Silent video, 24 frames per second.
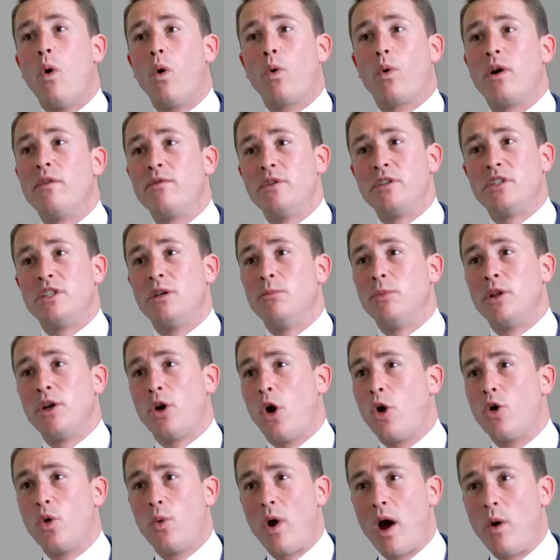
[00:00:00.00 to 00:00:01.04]
or even simply
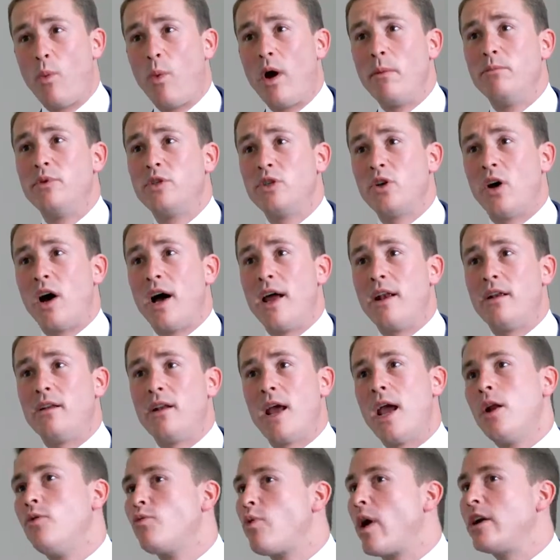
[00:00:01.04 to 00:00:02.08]
go to our website
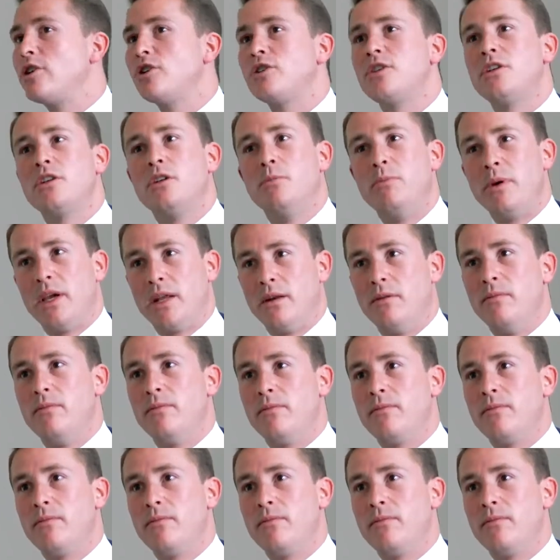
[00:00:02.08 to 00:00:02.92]
and register to bid.